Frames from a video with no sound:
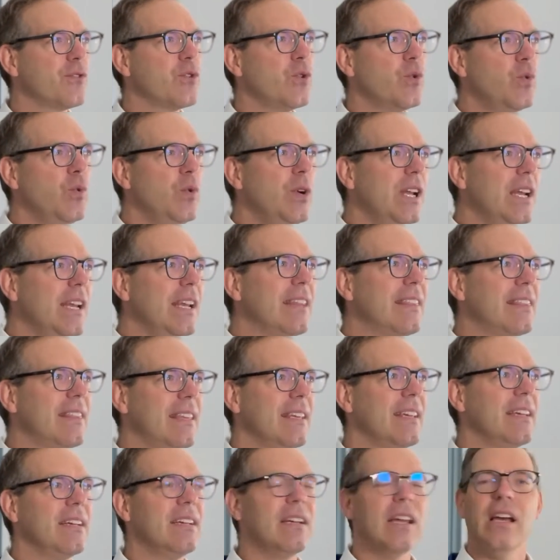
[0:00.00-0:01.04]
to really
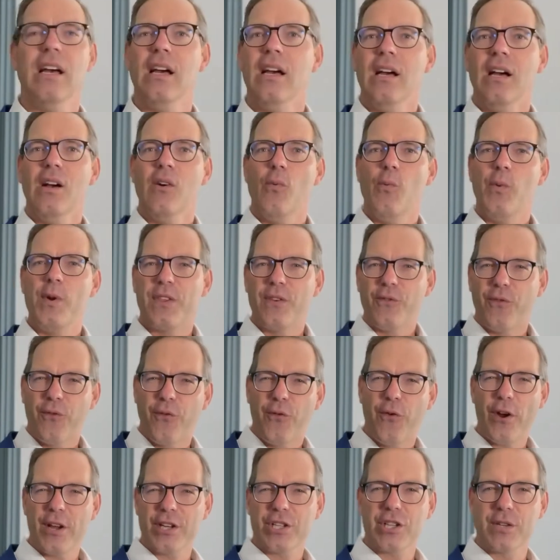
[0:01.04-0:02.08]
think with a
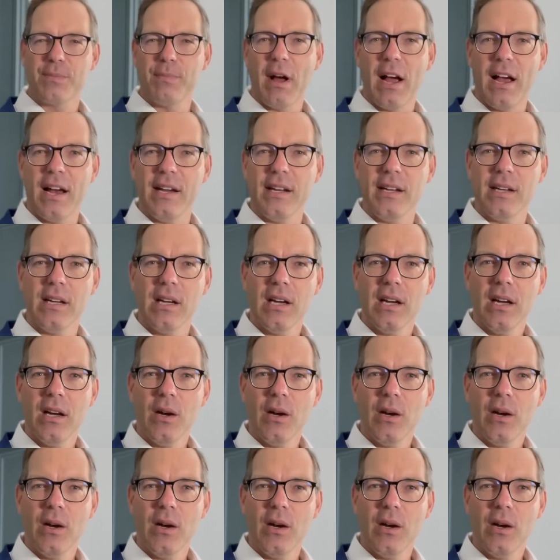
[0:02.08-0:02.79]
fresh mind,